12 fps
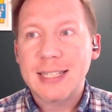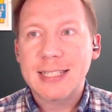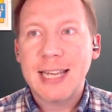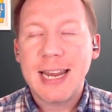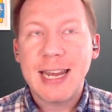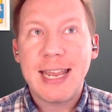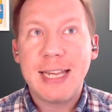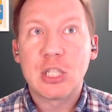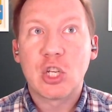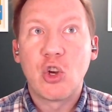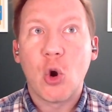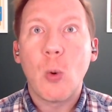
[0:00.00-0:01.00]
saying
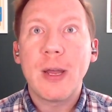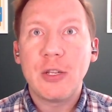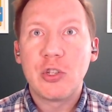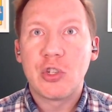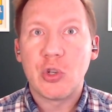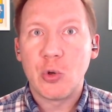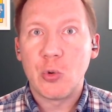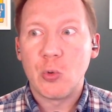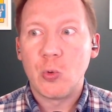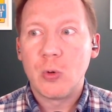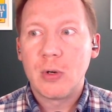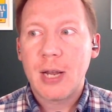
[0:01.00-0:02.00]
he's going
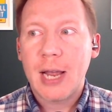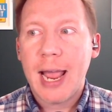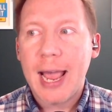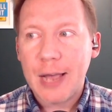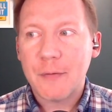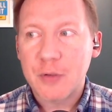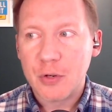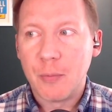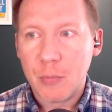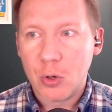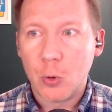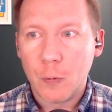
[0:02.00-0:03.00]
to have to
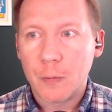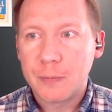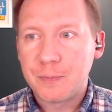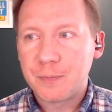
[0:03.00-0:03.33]
move,